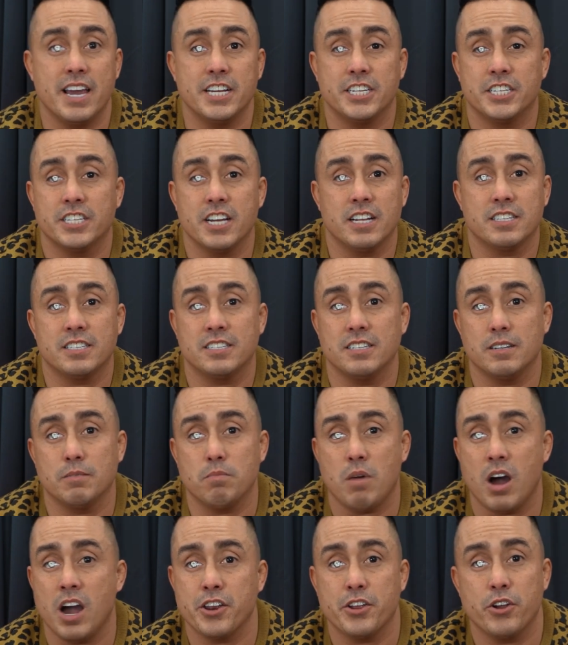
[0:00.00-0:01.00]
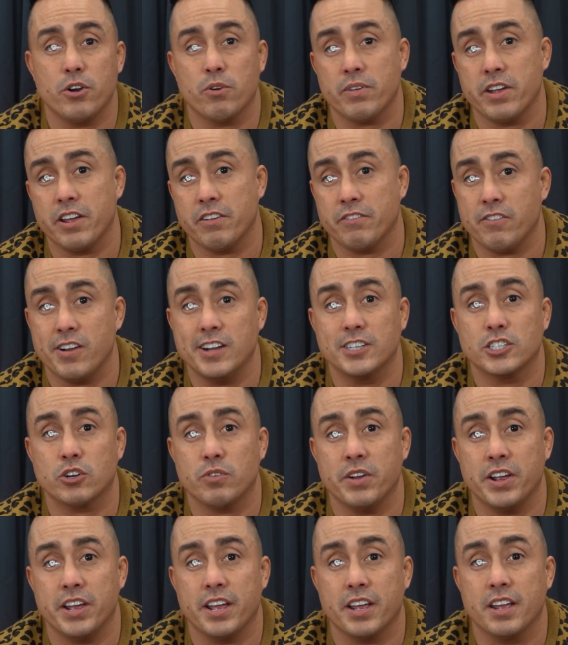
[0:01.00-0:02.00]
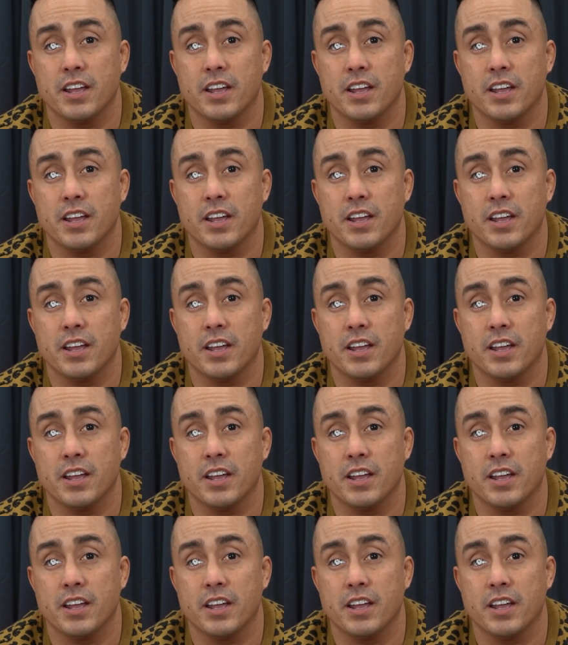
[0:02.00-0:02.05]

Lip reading: Schutzhund, Mondio ring, French ring,